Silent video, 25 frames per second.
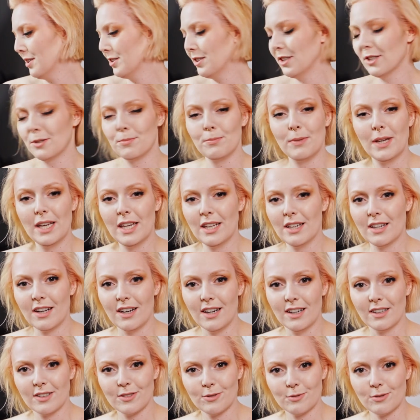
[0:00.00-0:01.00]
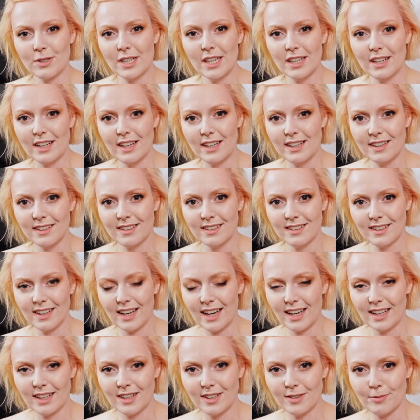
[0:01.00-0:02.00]
just me not reading
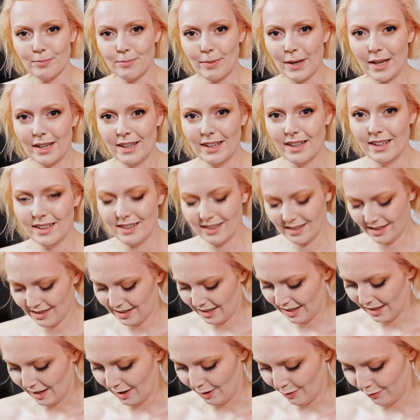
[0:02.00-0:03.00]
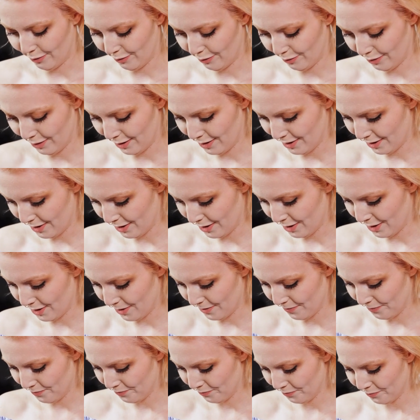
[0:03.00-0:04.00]
and paying enough
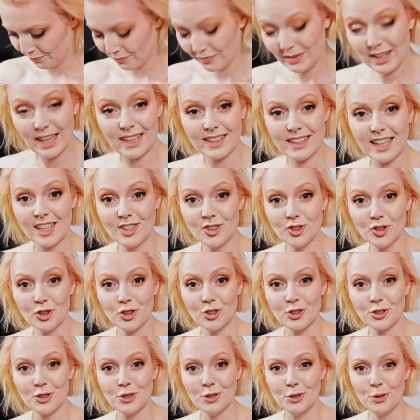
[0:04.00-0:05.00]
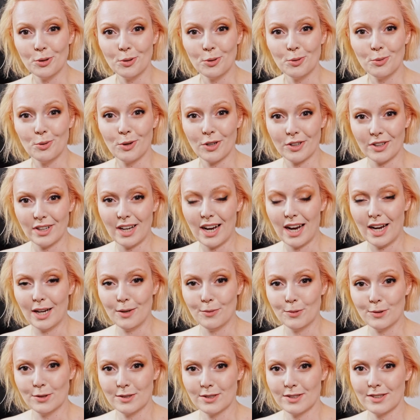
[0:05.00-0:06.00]
attention to what I
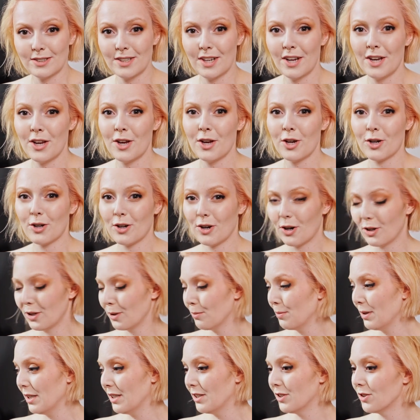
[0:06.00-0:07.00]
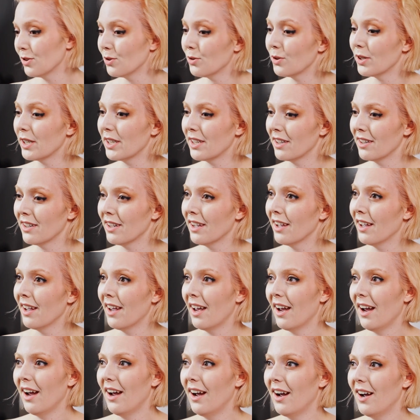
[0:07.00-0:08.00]
was gonna be doing.
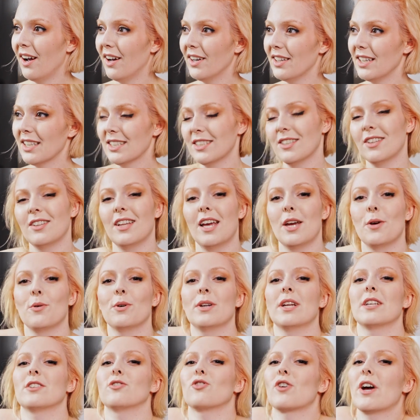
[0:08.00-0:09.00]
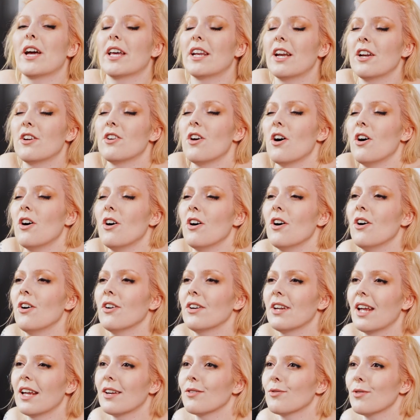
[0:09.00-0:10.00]
Yesterday when I tried it
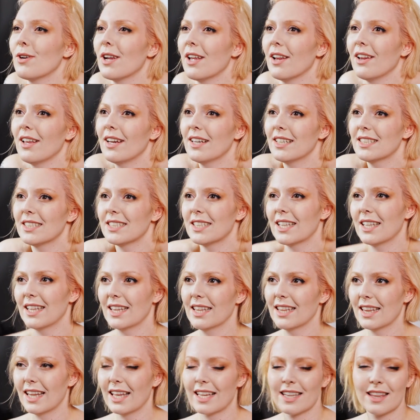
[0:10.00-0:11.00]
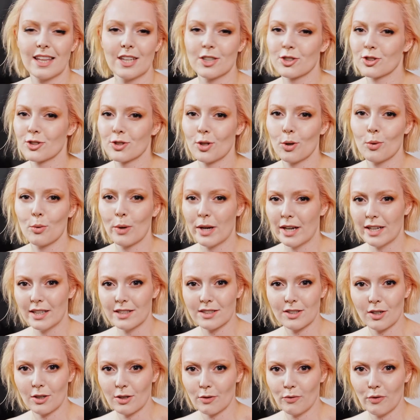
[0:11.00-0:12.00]
on and realized like there's no way
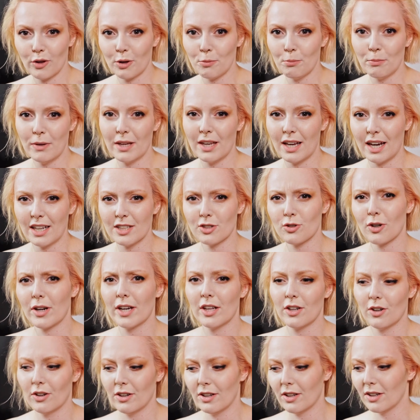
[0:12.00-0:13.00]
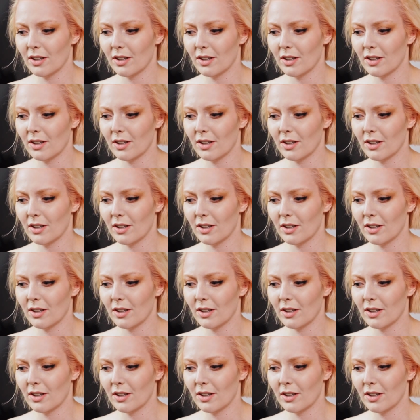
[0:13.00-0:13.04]
it's gonna fit me, I tried